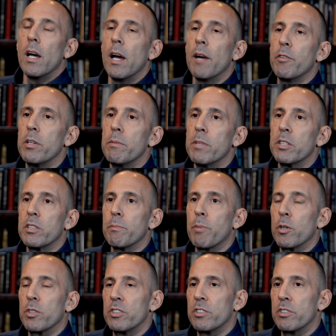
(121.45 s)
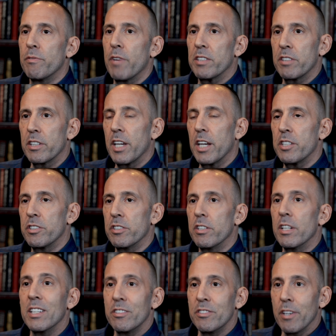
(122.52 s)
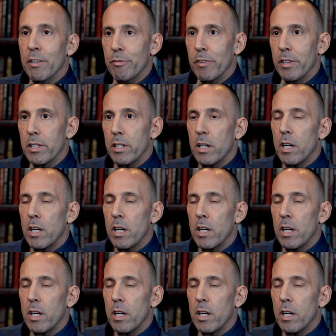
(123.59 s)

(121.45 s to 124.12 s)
Every missing persons investigation is different.